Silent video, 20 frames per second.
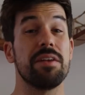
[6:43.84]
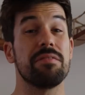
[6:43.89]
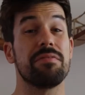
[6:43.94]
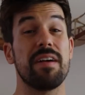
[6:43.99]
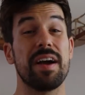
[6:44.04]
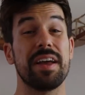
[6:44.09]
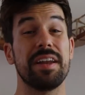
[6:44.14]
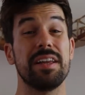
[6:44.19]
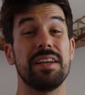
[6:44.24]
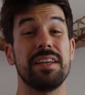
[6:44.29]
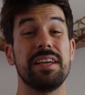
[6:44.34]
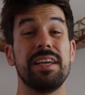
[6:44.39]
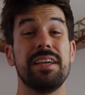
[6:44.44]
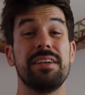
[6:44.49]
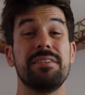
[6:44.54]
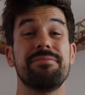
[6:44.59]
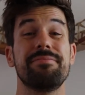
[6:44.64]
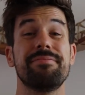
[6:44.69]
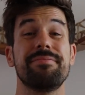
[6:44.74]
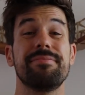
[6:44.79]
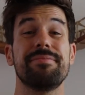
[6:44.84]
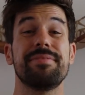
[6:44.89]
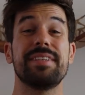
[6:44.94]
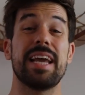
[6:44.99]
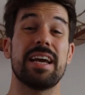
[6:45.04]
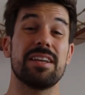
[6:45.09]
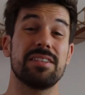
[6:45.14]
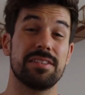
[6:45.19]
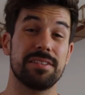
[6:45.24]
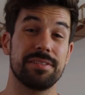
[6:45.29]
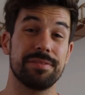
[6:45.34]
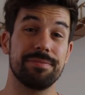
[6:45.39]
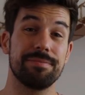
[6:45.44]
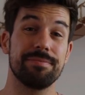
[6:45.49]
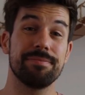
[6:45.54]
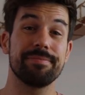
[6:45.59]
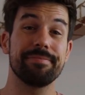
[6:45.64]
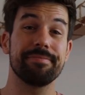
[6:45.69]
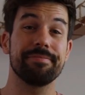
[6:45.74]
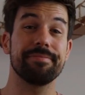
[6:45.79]
And finally, yes,
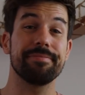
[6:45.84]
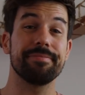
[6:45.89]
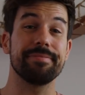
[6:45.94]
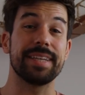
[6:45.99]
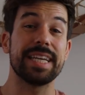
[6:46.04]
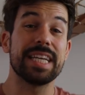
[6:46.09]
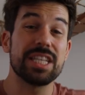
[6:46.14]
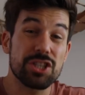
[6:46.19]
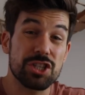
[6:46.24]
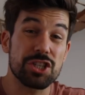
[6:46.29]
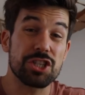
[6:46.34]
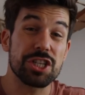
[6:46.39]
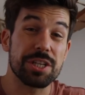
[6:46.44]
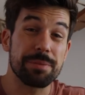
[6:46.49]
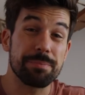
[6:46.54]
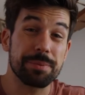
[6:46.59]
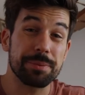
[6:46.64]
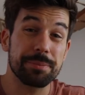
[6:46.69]
it's cheap.